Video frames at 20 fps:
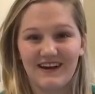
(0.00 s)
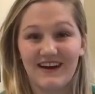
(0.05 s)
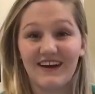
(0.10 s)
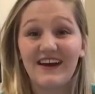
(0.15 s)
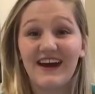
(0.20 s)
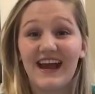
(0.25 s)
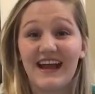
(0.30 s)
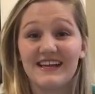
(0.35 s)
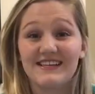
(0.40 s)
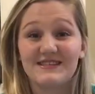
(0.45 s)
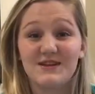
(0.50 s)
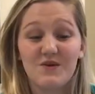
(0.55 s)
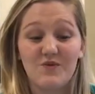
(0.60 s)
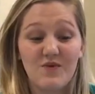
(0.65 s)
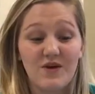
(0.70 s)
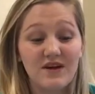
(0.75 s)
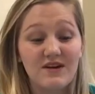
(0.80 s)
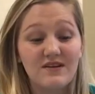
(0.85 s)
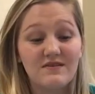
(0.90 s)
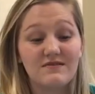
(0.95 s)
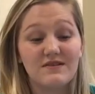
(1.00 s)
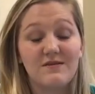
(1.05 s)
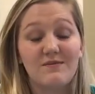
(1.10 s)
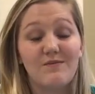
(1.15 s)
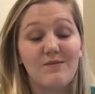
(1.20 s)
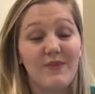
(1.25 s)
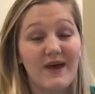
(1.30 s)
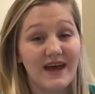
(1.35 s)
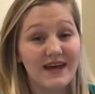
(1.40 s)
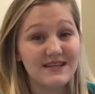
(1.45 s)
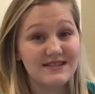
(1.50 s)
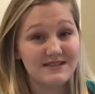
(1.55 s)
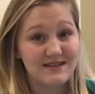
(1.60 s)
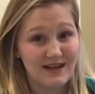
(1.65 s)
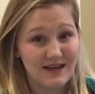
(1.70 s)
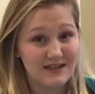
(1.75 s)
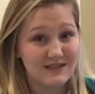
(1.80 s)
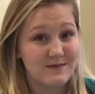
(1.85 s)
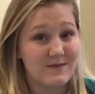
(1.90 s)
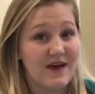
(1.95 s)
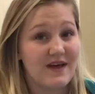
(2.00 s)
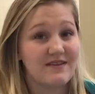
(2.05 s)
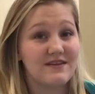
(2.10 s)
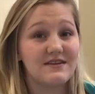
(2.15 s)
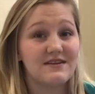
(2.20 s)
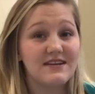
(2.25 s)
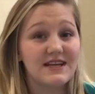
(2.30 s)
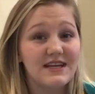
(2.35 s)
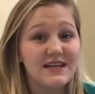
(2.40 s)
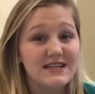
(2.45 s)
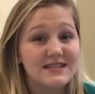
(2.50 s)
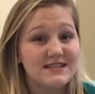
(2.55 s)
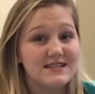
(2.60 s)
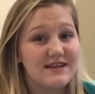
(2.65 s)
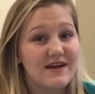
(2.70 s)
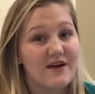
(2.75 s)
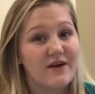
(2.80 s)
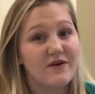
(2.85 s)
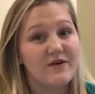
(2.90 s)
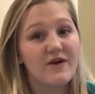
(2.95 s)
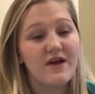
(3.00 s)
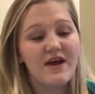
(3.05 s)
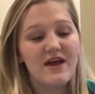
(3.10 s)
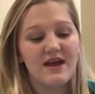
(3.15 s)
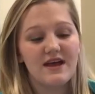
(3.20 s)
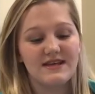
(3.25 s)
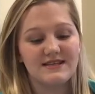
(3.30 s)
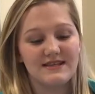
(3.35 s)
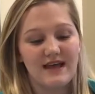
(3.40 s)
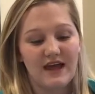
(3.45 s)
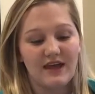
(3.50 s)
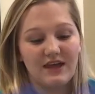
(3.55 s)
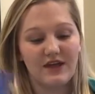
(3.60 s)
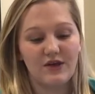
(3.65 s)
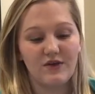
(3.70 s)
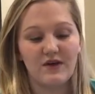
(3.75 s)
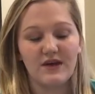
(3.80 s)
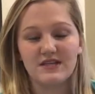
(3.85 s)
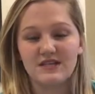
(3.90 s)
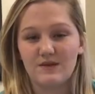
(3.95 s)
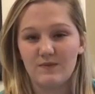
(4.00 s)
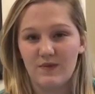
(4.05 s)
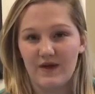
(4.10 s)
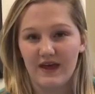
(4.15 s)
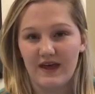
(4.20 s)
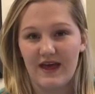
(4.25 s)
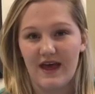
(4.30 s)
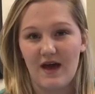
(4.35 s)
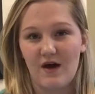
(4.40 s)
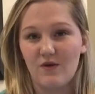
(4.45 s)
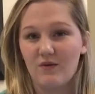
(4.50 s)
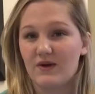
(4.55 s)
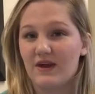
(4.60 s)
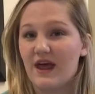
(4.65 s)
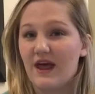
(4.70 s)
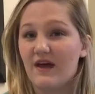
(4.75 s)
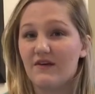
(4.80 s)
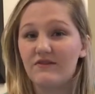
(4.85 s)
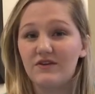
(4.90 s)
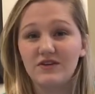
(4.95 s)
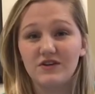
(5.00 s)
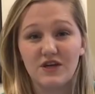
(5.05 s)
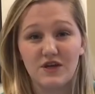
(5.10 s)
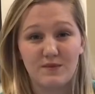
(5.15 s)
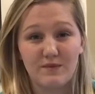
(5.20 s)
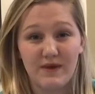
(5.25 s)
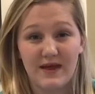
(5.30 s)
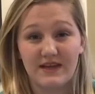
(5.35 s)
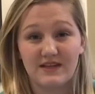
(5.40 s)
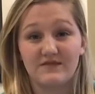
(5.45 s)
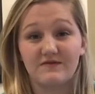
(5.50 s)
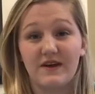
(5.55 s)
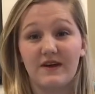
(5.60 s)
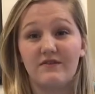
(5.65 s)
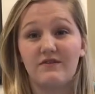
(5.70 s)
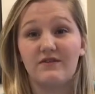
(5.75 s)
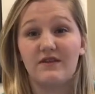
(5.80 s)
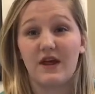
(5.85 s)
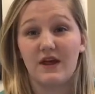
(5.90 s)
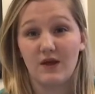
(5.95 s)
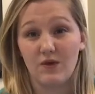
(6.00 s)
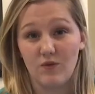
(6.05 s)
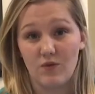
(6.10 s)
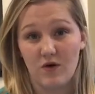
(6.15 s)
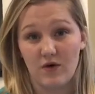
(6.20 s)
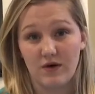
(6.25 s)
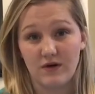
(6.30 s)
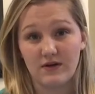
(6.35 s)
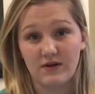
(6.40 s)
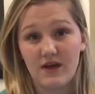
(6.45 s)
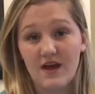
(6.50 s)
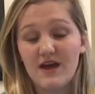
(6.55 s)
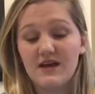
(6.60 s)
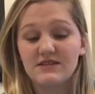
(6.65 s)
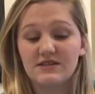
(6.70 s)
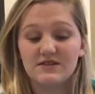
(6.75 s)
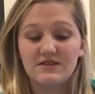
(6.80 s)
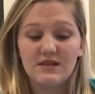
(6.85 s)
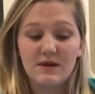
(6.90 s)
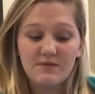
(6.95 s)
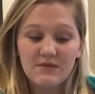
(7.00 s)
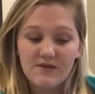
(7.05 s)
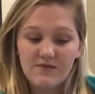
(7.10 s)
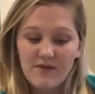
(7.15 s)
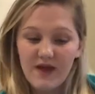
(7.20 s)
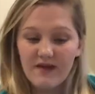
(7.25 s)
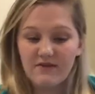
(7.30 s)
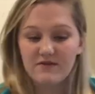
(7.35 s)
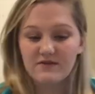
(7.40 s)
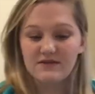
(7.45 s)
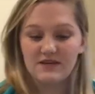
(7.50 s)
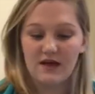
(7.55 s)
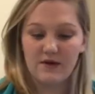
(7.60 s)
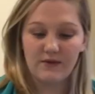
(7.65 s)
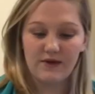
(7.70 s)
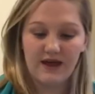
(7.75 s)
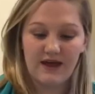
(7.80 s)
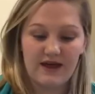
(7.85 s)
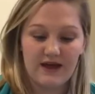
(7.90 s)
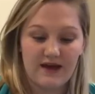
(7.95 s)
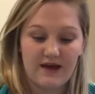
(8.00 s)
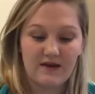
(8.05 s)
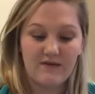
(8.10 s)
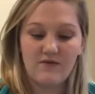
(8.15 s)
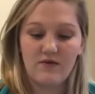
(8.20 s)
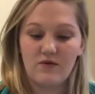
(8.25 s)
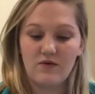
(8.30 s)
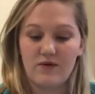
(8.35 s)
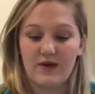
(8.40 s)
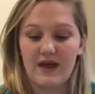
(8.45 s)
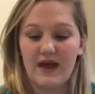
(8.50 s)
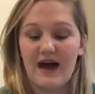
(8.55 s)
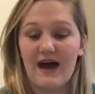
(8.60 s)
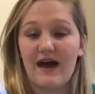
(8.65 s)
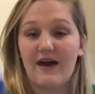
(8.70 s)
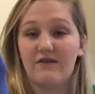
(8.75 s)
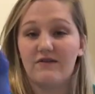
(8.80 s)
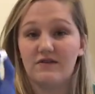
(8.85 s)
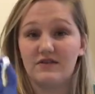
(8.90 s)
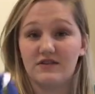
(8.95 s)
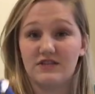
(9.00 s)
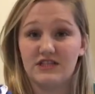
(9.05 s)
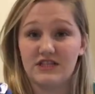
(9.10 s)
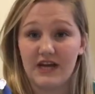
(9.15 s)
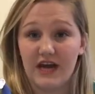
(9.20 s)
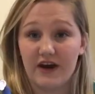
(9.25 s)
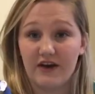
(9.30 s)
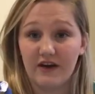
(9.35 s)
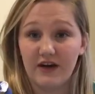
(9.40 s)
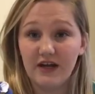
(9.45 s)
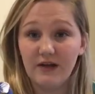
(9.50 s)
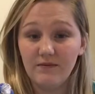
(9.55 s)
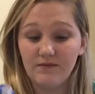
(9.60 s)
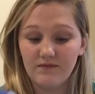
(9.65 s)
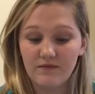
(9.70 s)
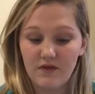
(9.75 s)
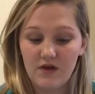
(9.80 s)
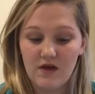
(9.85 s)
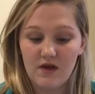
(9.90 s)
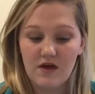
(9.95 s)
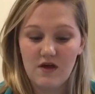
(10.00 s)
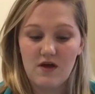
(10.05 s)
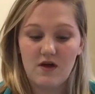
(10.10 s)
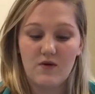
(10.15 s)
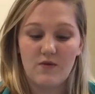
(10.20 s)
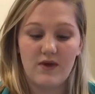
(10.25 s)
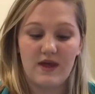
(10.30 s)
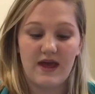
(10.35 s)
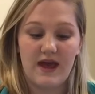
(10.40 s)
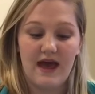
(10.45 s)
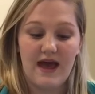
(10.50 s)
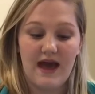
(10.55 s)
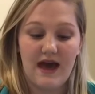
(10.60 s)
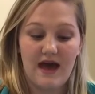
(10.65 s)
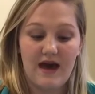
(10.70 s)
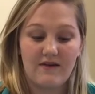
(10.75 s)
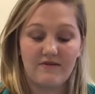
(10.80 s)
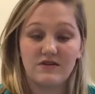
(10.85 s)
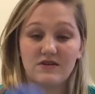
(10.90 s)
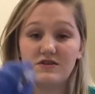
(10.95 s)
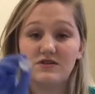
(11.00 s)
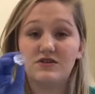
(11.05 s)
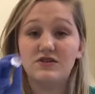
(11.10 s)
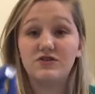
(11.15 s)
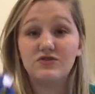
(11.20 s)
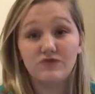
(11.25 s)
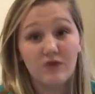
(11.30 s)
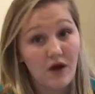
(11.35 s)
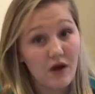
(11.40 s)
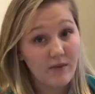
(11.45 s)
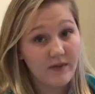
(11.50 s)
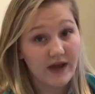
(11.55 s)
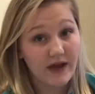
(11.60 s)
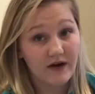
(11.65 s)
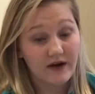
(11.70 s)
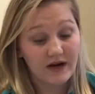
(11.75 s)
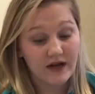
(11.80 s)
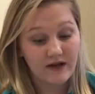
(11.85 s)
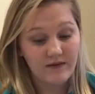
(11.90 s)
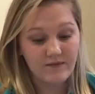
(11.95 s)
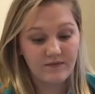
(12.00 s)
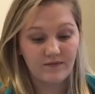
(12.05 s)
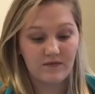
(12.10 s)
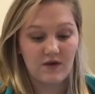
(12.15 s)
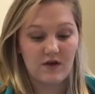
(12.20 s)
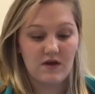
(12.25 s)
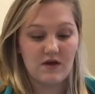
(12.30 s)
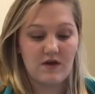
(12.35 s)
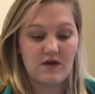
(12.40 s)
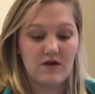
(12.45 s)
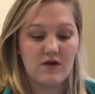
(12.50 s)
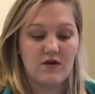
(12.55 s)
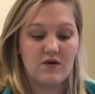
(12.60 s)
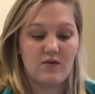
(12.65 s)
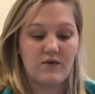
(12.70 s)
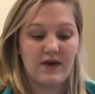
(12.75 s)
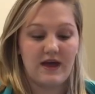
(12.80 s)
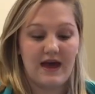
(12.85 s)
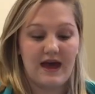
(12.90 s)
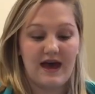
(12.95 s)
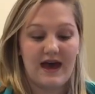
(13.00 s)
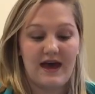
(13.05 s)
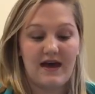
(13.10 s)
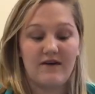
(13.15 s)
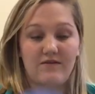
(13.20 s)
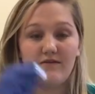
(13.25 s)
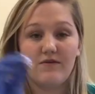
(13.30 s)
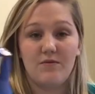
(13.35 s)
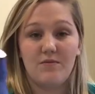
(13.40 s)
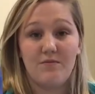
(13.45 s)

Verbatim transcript: Alright, so one of the best things about the dentist though is that you get to pick out whatever toothpaste flavor that you want. So some of the flavors that we have, we have cherry, we have strawberry, we have